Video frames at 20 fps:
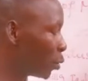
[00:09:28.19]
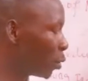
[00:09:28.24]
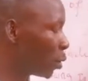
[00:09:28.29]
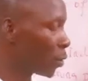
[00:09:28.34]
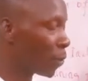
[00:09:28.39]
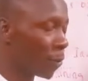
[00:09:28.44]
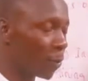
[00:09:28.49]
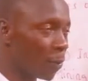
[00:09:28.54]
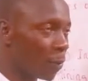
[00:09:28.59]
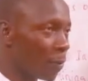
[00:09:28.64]

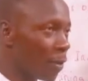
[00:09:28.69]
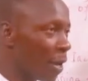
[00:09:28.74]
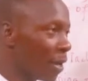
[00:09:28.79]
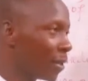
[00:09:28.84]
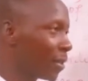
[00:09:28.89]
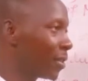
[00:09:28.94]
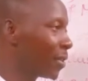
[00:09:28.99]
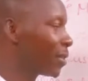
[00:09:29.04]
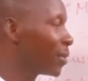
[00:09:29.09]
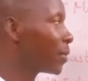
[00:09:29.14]
So through
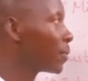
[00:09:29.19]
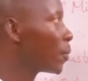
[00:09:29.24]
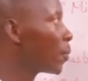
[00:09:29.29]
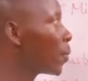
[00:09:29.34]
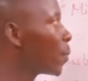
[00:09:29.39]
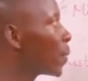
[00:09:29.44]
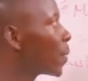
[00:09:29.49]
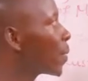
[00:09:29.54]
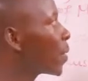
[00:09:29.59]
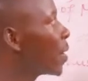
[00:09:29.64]
that,
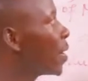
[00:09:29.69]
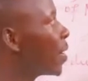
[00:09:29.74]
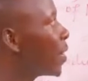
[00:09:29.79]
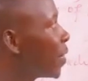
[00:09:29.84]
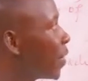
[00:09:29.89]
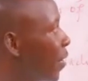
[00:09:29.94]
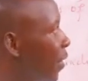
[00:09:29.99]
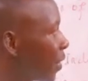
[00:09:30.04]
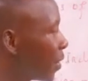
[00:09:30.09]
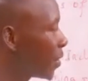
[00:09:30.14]

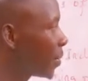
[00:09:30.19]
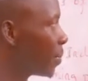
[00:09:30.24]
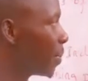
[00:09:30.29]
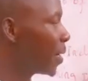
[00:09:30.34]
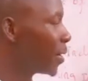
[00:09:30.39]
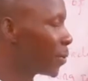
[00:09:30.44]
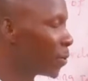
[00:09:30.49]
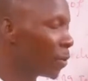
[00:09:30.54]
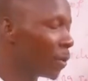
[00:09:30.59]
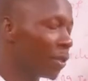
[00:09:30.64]
this
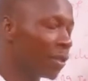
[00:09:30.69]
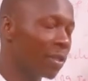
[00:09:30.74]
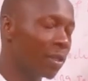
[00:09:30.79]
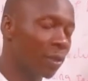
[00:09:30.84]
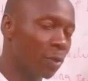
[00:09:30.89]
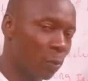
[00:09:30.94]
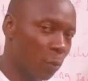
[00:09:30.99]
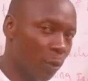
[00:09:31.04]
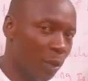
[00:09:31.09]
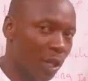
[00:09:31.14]
method
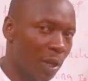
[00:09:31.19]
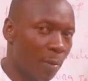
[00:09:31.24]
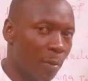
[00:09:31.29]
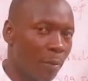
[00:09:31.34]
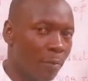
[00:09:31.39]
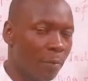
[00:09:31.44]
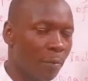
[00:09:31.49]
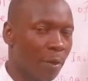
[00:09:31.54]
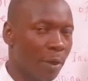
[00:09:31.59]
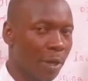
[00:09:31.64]
is
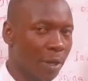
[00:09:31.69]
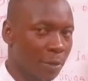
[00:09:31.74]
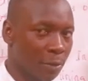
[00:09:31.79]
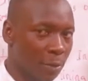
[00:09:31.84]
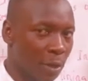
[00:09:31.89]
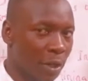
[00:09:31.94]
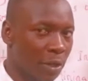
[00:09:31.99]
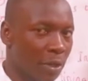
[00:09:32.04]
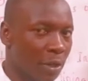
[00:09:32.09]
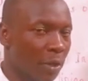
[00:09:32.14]
suitable for
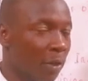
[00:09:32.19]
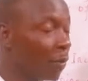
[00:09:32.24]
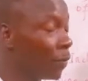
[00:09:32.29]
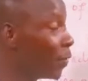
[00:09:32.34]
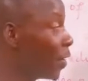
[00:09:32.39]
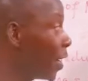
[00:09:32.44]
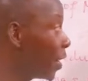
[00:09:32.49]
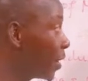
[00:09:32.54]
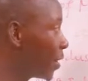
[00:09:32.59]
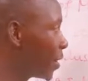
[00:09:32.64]
extraction
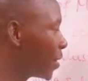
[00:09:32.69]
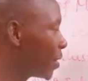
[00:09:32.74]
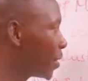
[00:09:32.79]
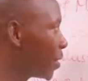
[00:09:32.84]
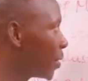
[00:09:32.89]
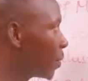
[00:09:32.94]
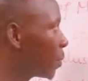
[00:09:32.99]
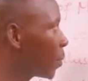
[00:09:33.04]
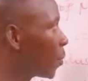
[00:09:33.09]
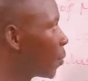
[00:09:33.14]
of that
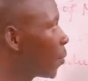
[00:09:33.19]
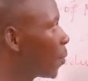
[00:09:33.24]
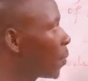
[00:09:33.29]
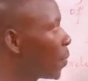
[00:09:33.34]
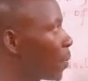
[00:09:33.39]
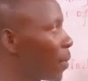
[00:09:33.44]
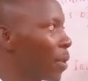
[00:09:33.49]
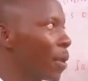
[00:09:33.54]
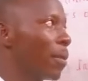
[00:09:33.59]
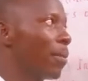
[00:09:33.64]

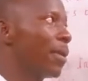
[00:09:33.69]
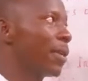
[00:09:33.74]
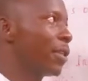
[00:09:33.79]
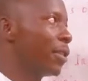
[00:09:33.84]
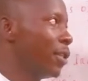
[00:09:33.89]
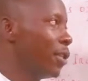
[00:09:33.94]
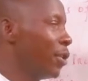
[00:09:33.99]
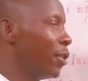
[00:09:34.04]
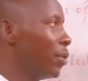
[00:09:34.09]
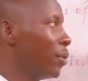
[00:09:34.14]

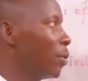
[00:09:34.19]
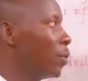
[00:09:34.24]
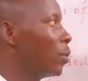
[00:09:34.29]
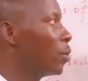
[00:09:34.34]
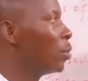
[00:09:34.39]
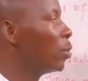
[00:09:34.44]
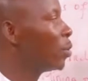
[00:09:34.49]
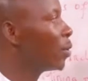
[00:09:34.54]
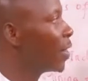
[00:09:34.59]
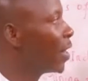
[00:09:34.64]

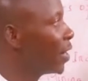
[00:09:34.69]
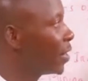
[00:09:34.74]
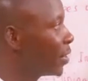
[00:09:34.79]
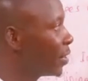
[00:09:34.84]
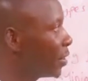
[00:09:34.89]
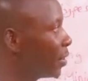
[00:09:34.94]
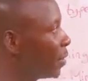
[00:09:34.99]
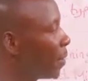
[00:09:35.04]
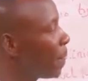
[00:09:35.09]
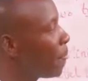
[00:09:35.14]
material or that